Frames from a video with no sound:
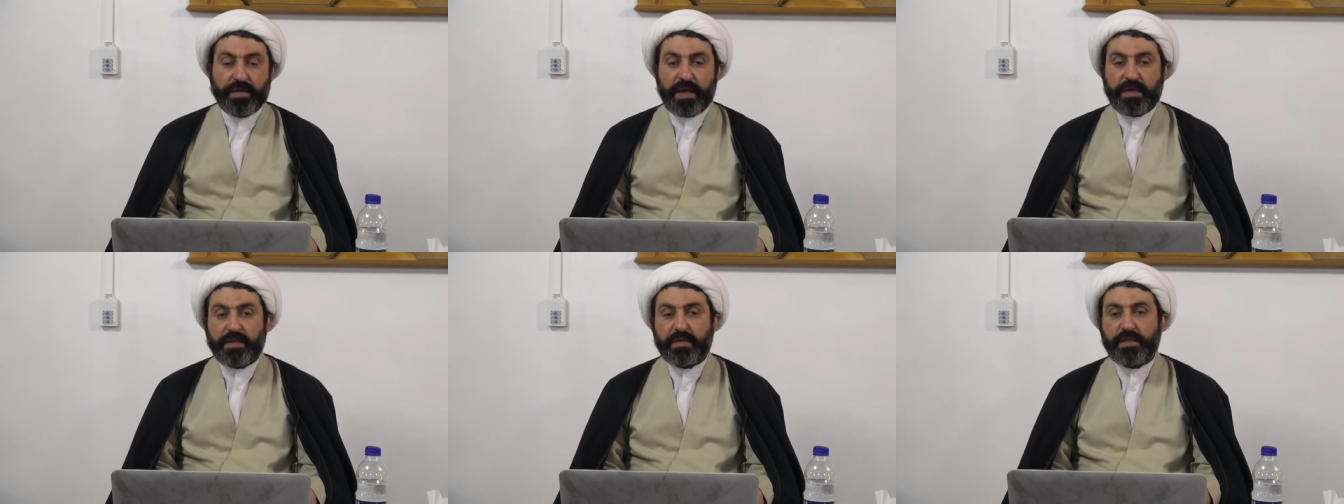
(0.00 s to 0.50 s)

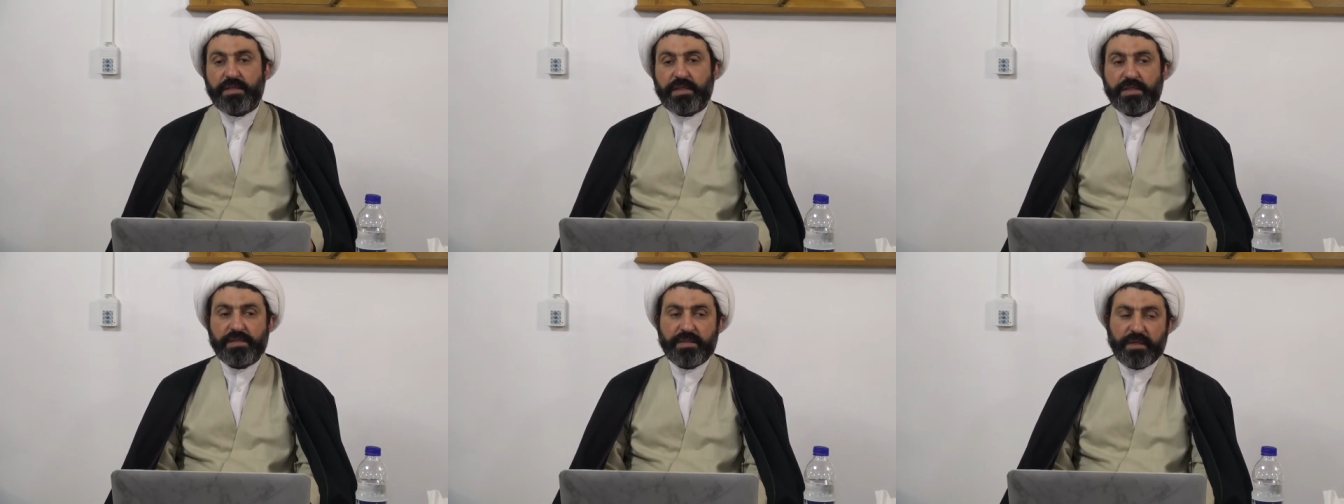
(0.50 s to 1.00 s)
And he
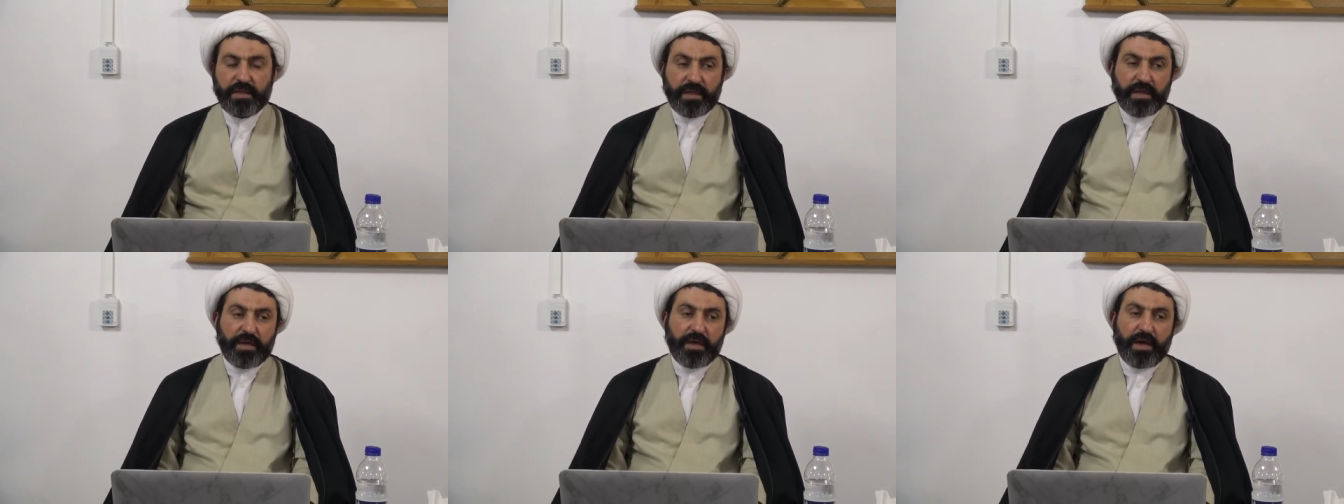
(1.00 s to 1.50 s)
says,
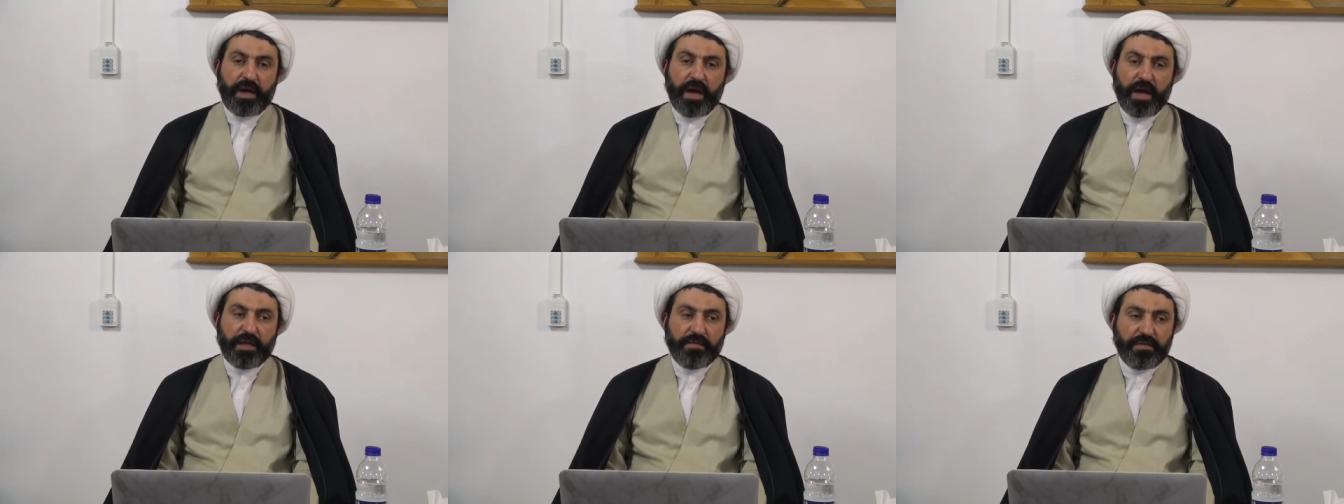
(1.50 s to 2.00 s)

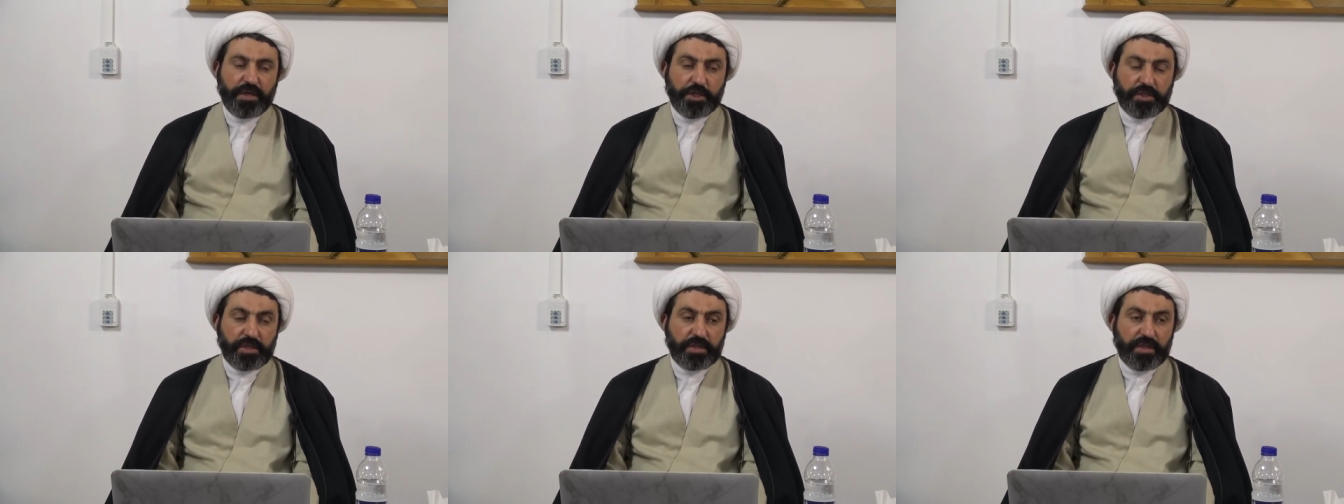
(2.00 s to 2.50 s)
I
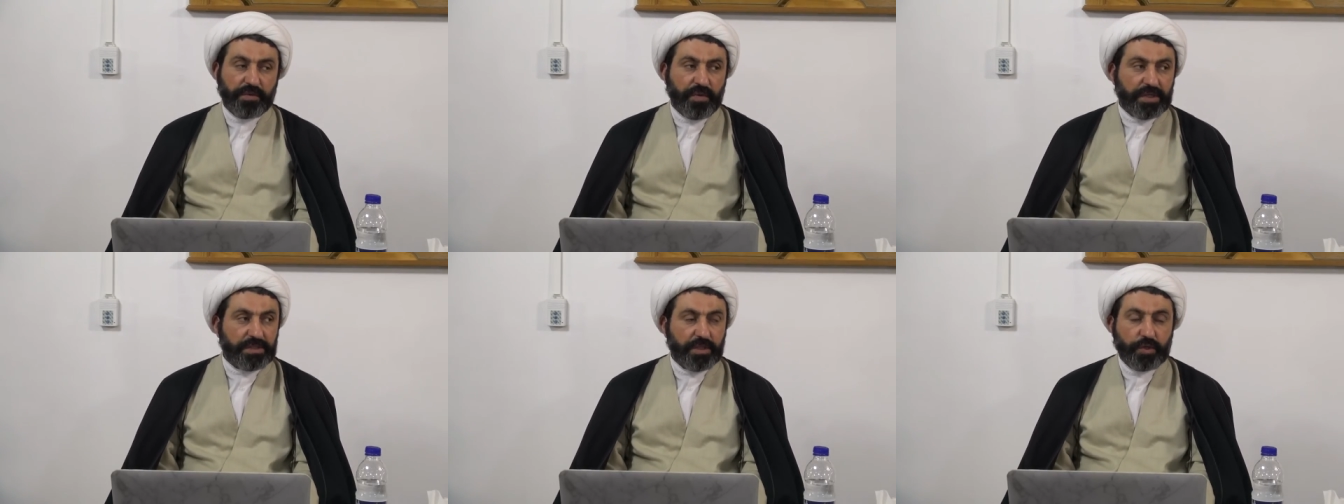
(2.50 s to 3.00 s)
wish there
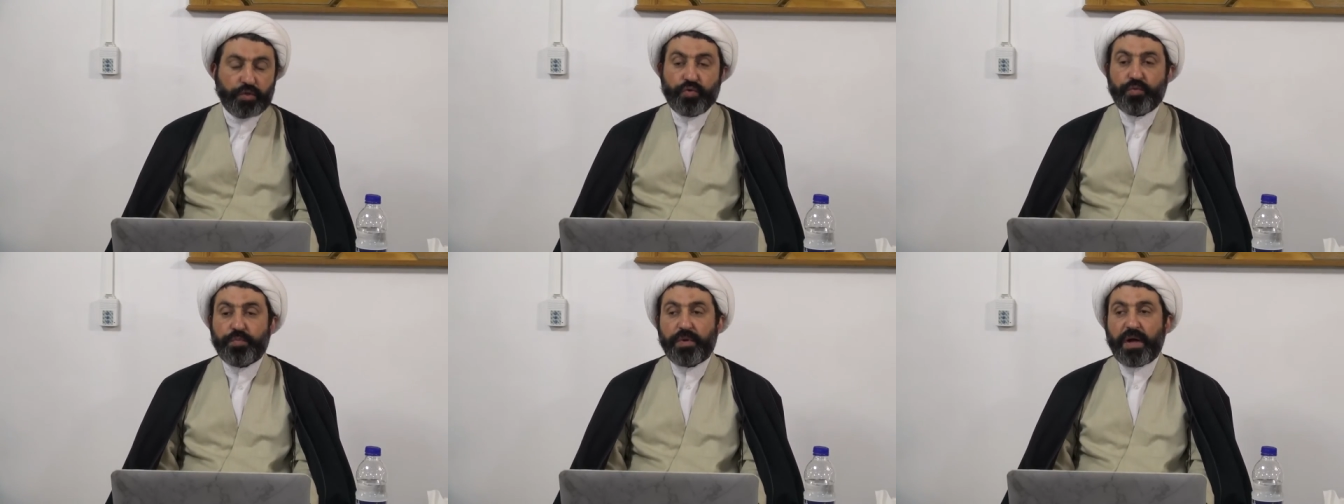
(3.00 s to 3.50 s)
was a
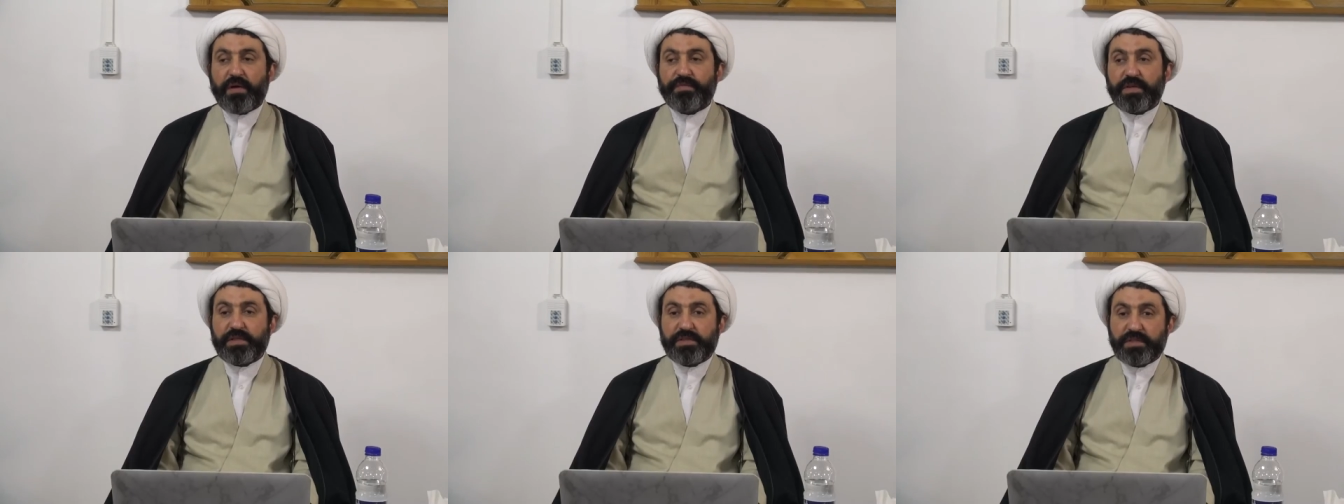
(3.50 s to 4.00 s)
group of
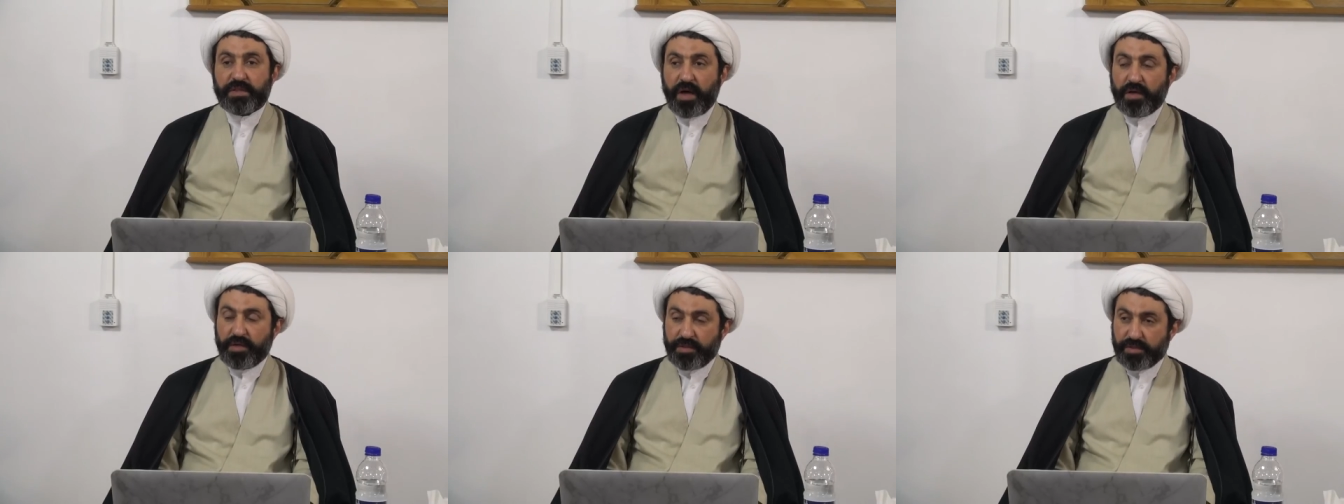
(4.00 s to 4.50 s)

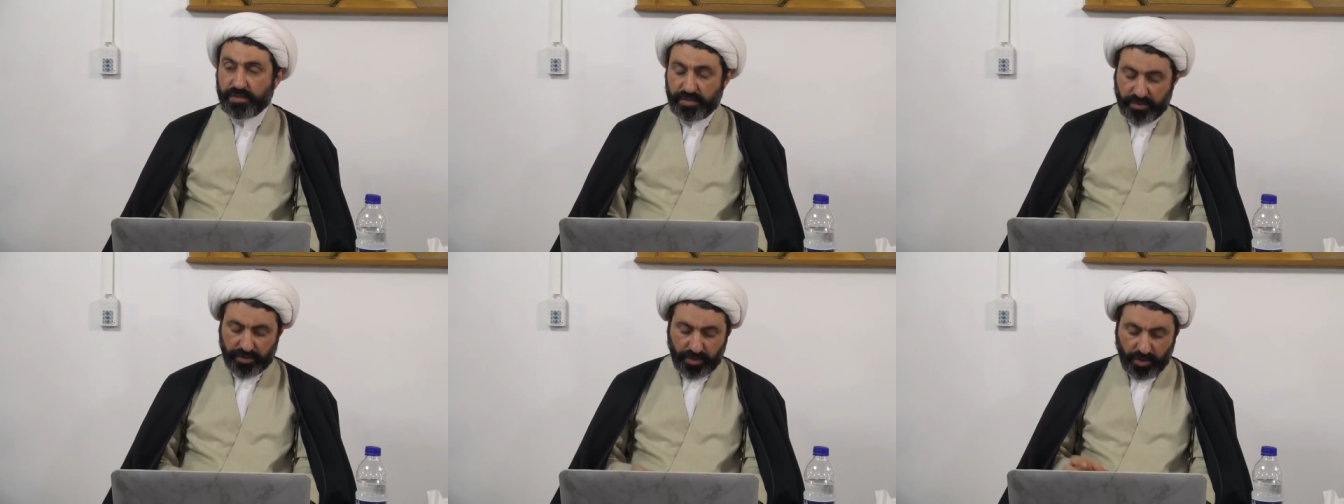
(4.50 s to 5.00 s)
scholars